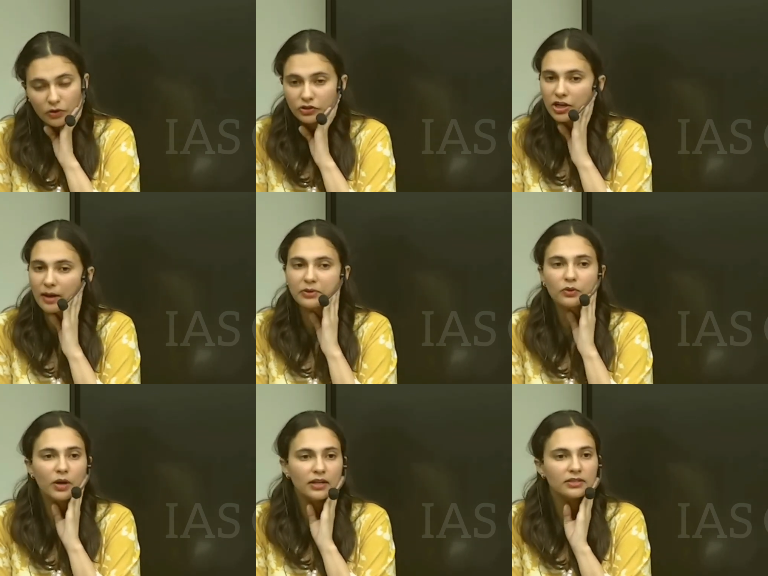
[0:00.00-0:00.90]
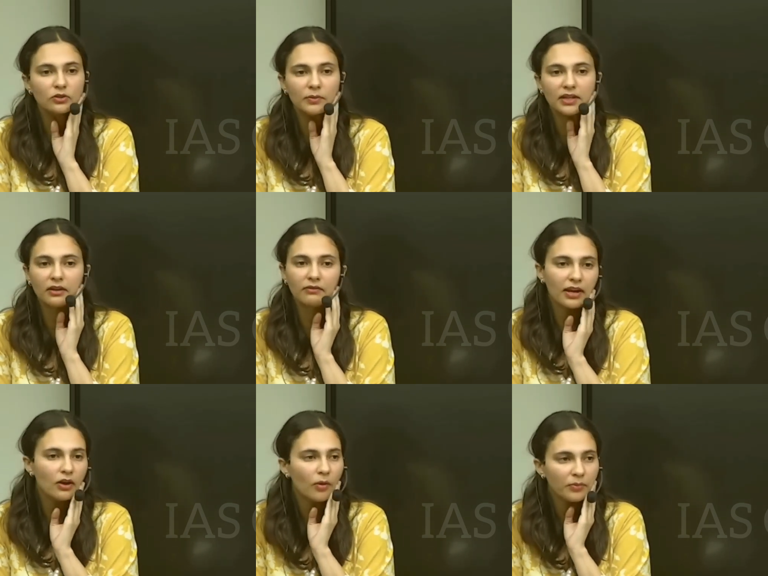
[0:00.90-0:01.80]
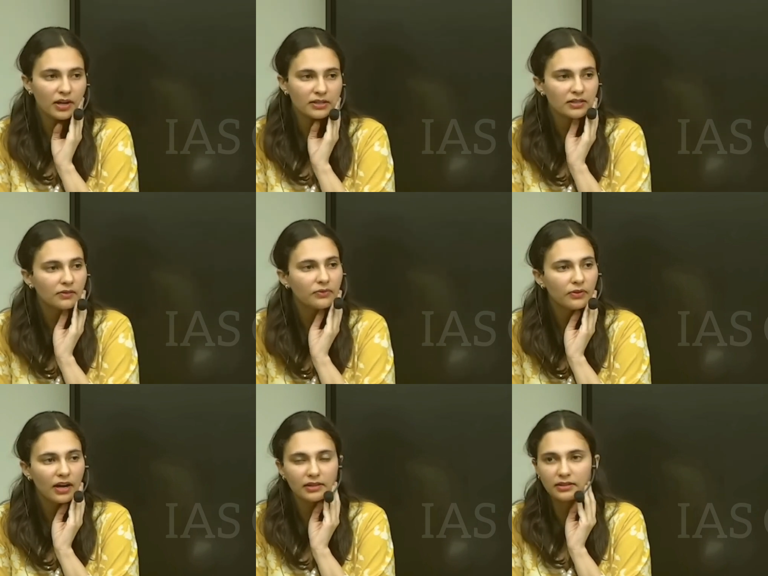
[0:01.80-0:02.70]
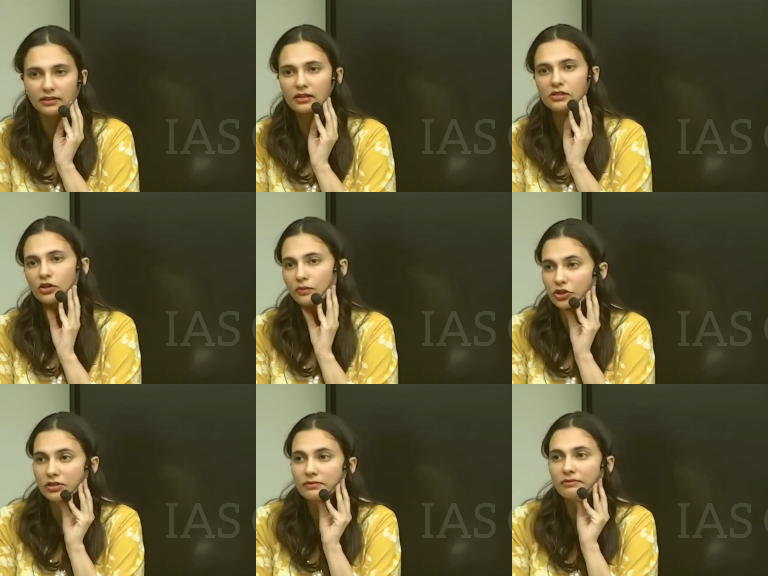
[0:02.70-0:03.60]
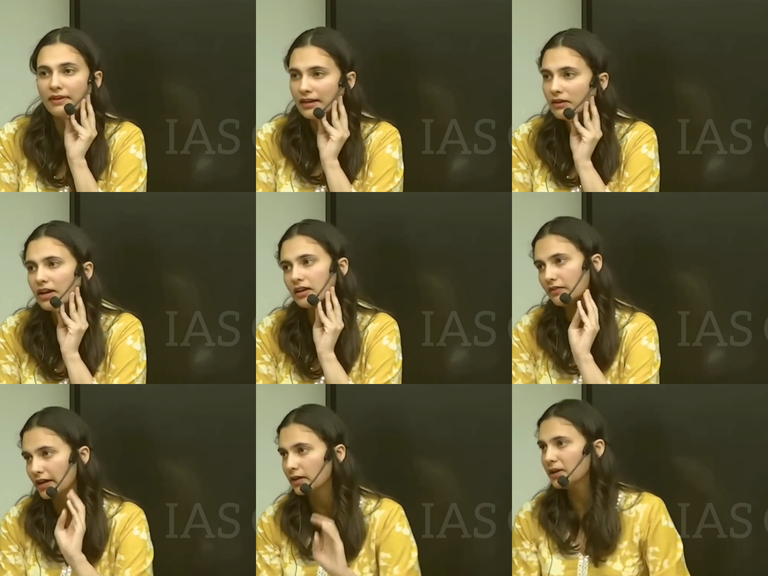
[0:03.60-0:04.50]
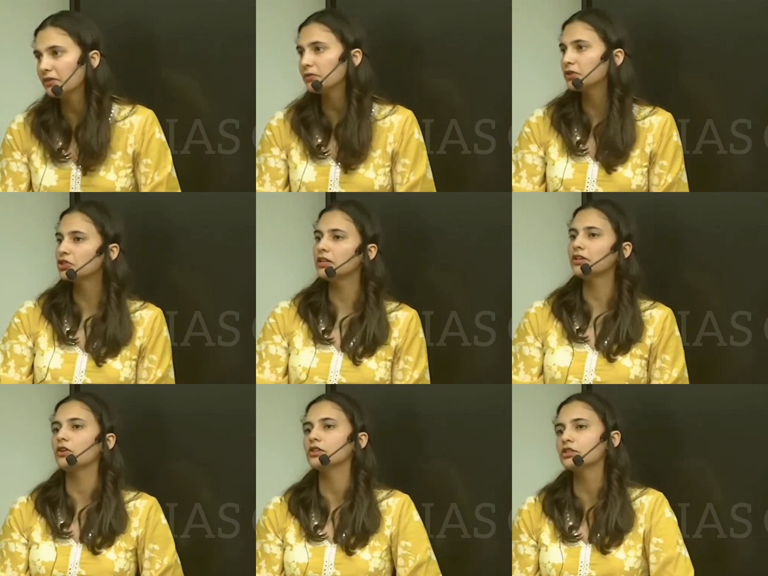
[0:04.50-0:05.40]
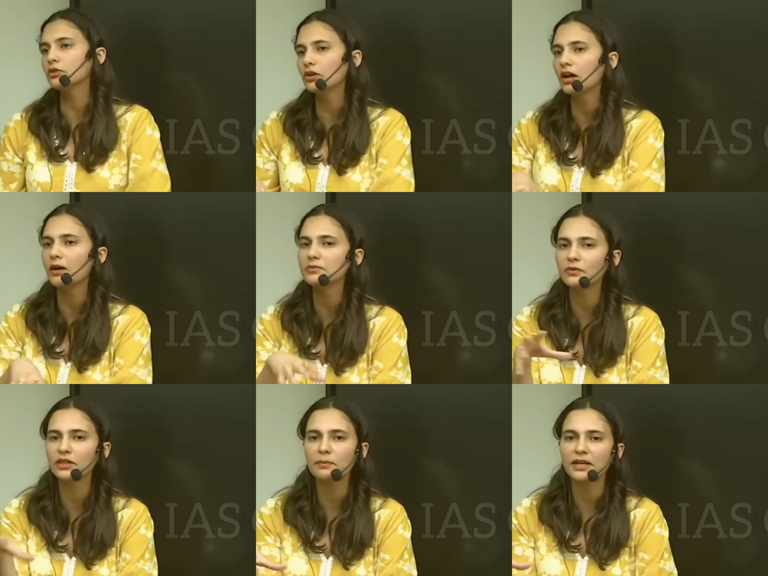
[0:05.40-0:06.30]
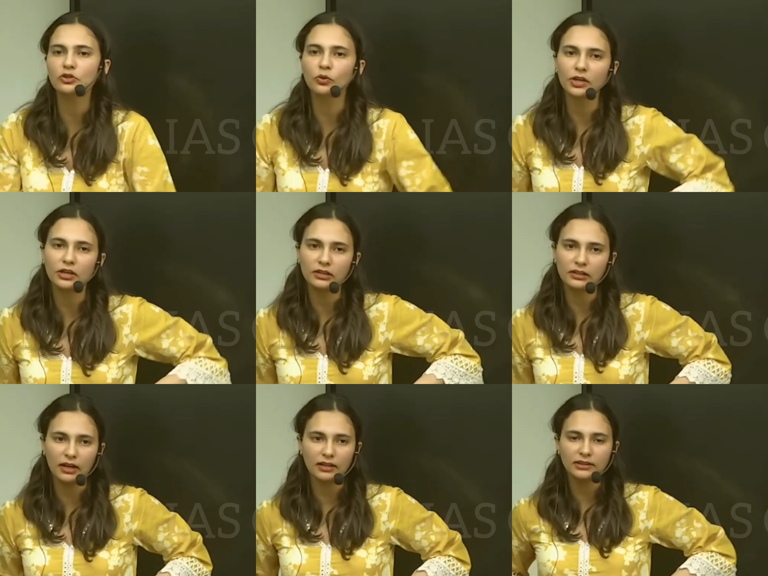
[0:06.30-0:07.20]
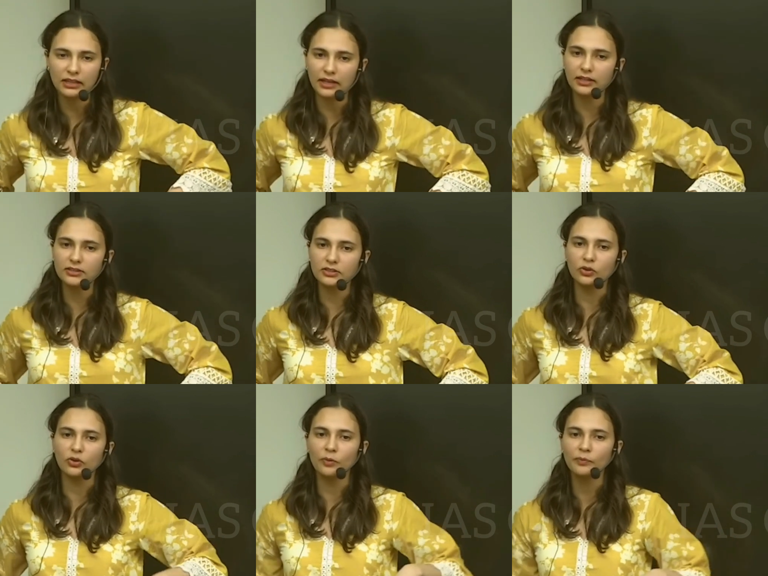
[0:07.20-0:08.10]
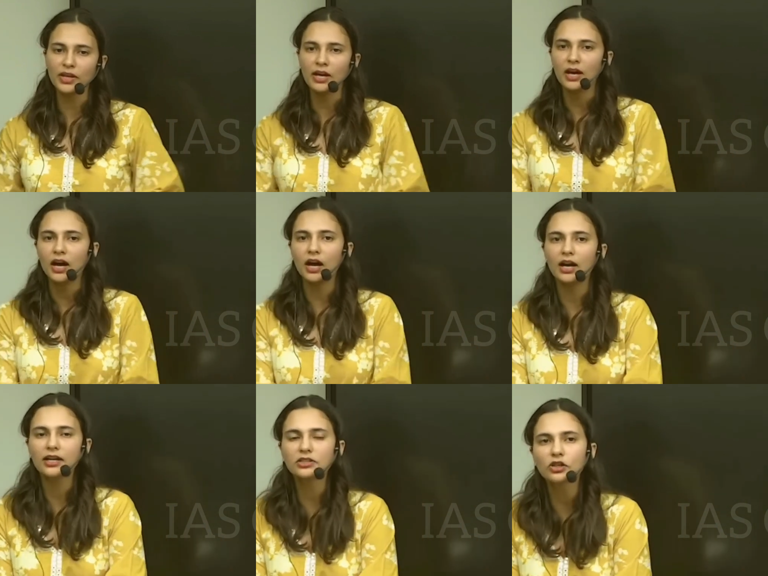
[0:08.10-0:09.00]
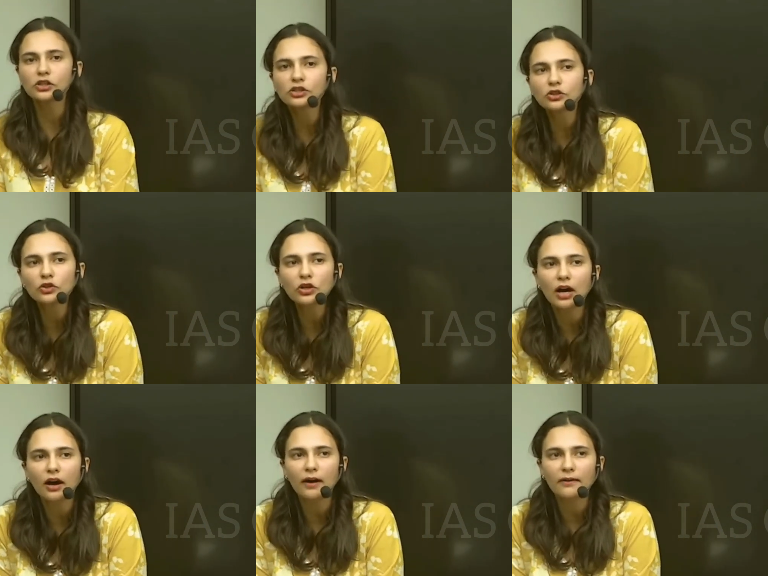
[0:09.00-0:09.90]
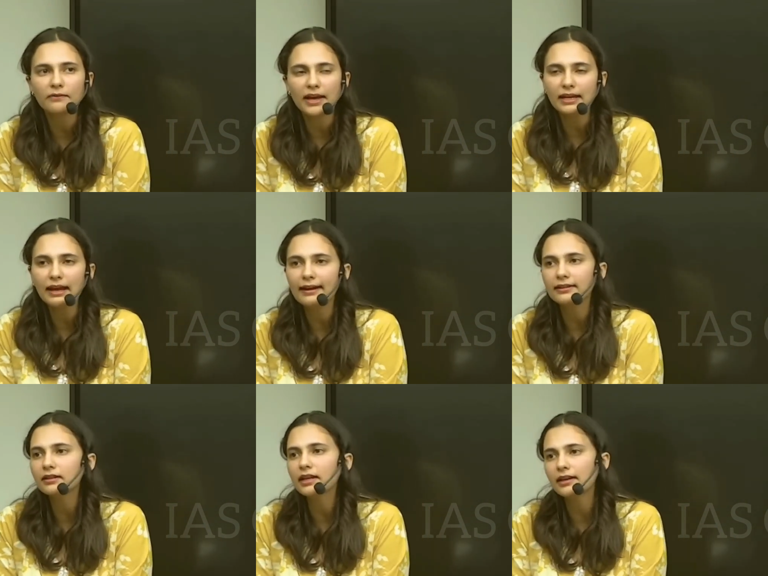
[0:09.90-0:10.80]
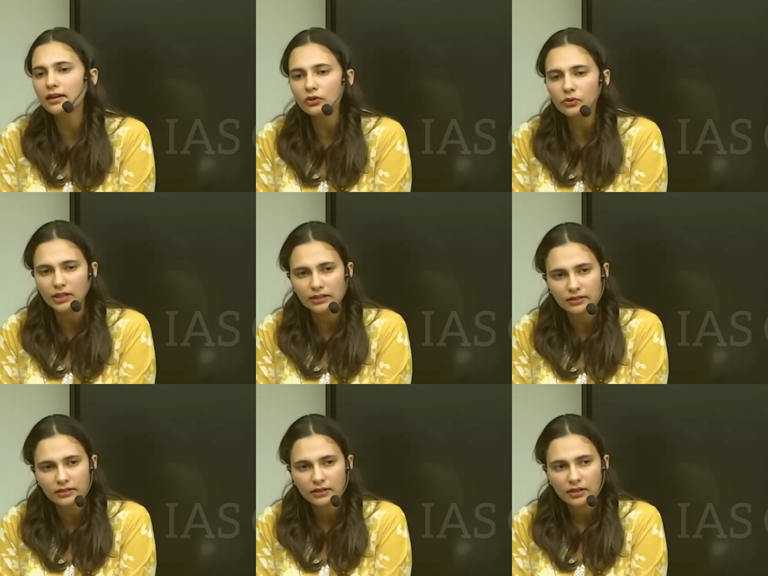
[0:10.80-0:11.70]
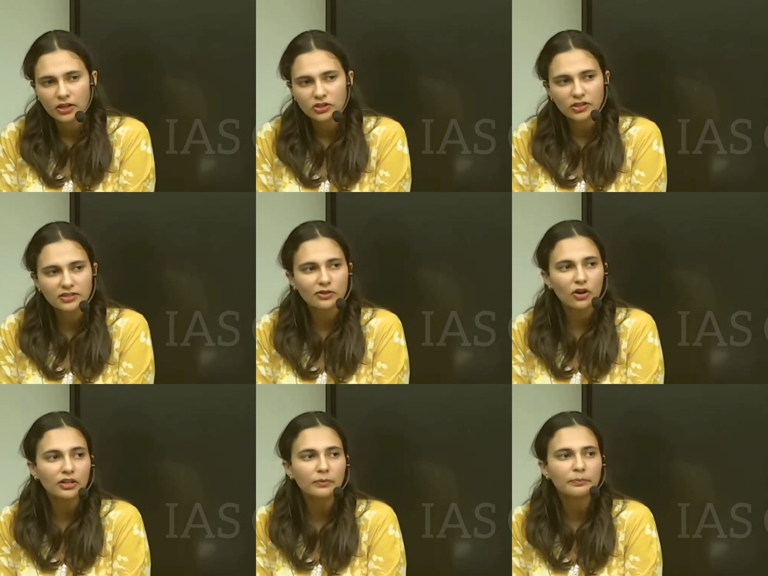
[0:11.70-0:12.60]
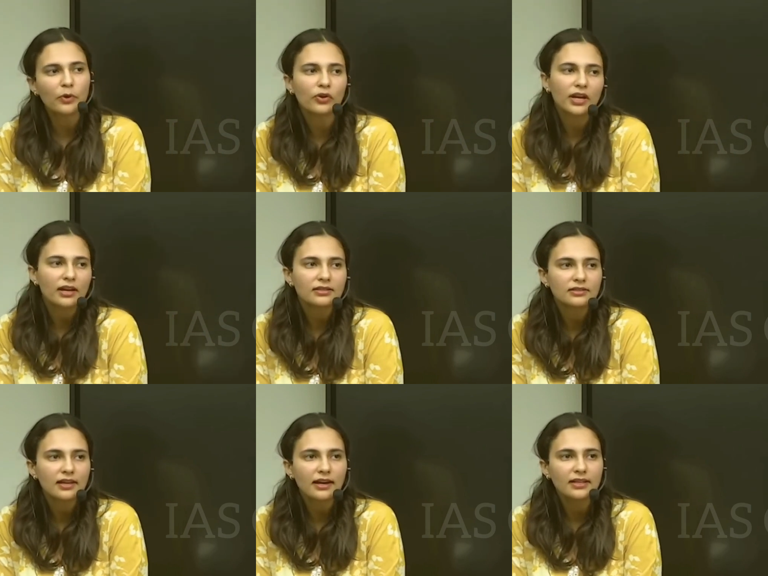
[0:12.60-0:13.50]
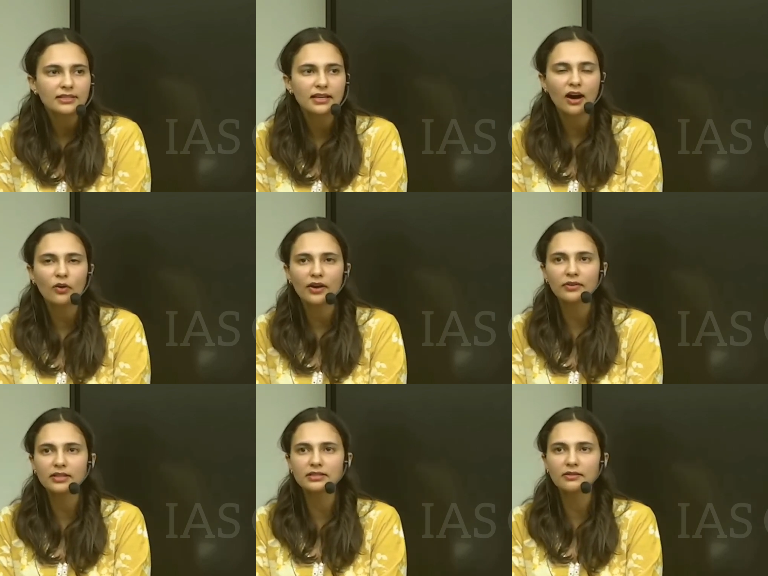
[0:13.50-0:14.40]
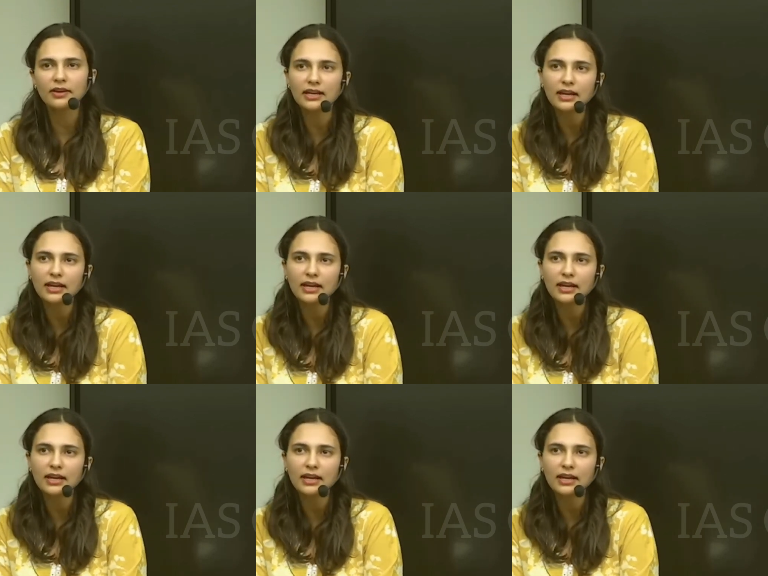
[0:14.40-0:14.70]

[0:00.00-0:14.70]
chapter 1 is to be done very comprehensively for art and culture, which is very, very, very beneficial. It also comes with a pictorial thing, so it's also very entertaining to read. So it's not a boring exercise, however, it's a very